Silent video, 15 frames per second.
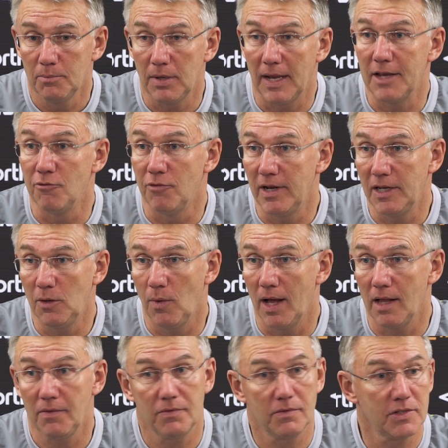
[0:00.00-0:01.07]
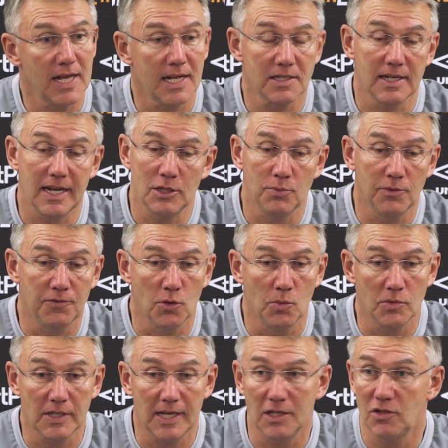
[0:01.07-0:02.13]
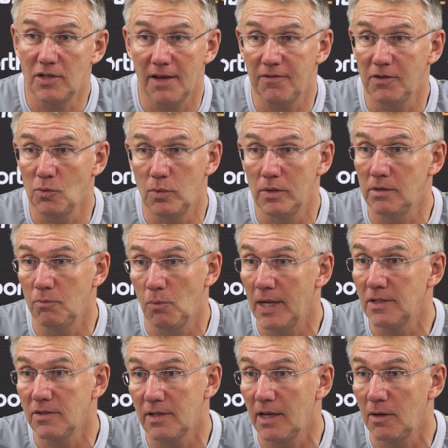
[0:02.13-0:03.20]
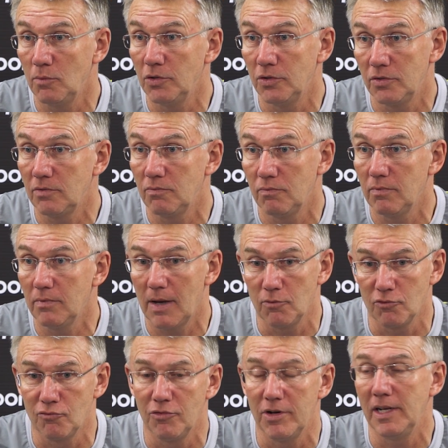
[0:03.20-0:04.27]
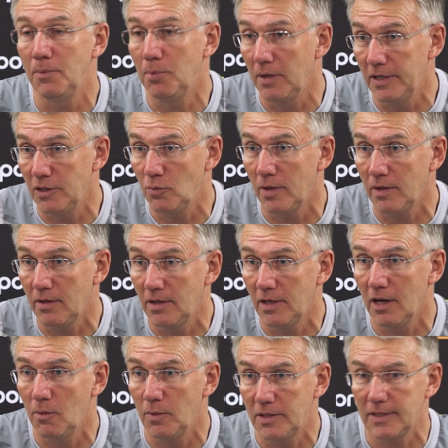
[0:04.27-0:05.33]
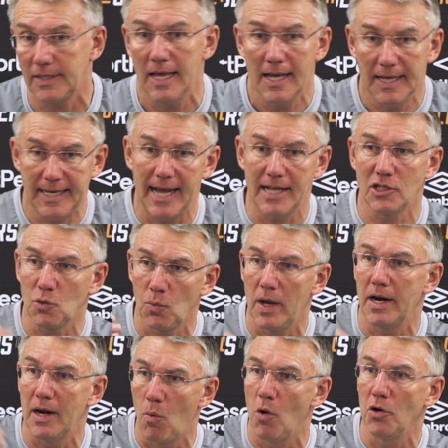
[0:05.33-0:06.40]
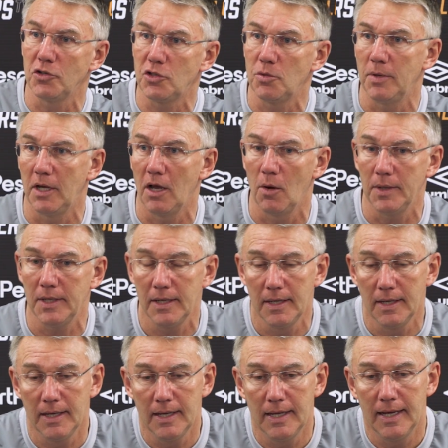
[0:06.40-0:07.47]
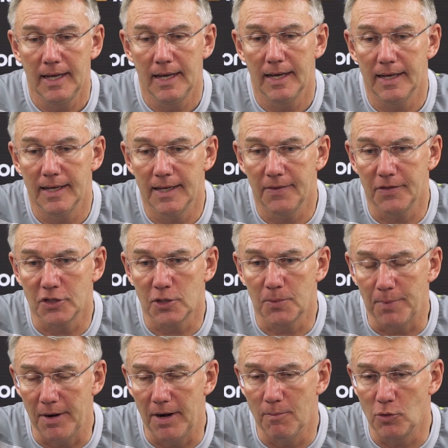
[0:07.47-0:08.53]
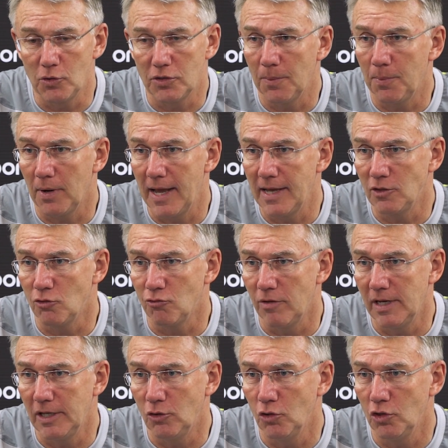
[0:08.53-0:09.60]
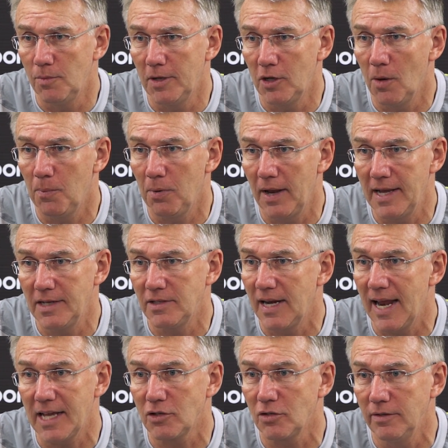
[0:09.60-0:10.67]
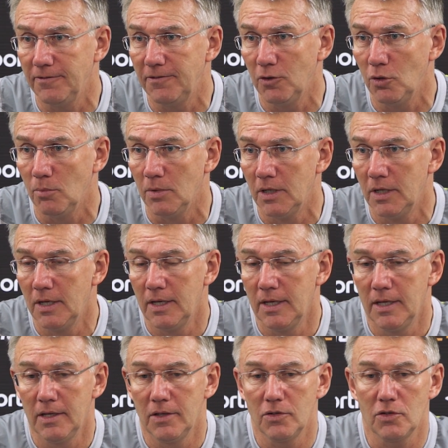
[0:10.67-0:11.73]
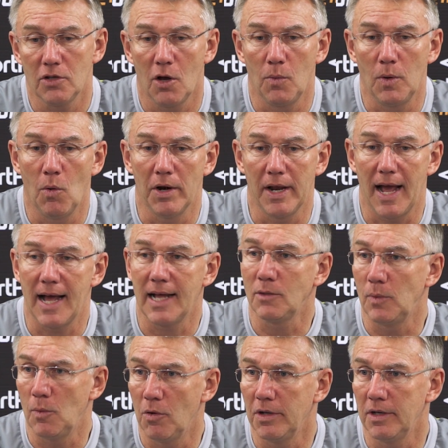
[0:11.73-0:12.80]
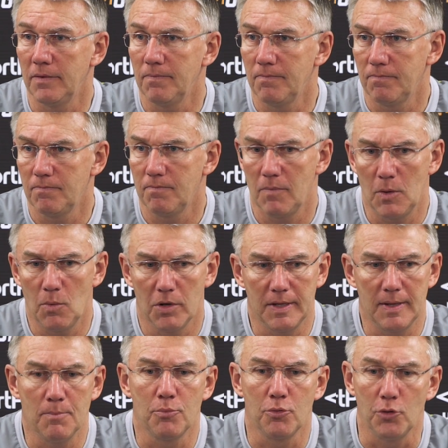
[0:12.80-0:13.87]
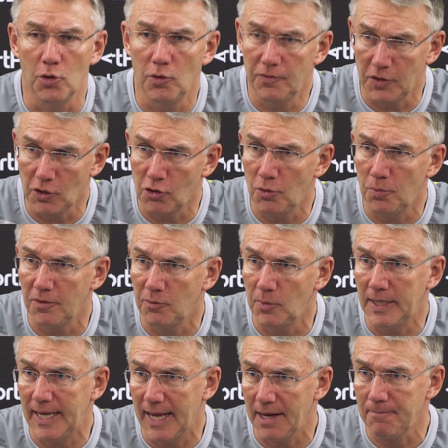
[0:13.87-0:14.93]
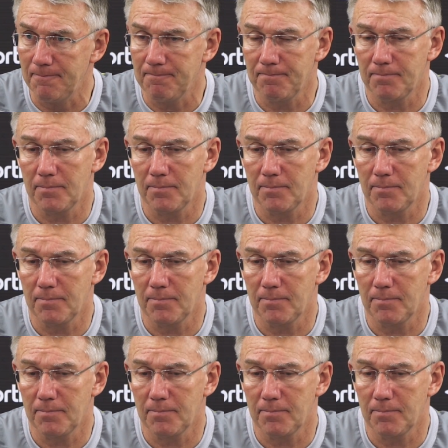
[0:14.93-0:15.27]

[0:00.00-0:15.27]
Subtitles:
playing really well. Saturday's performance against Sheffield Wednesday I was really pleased with. You know, it's getting to where I want us to be going. The spirit amongst the players is really good, and we've got players in excellent form. So we want to add, we want to improve the group if we can,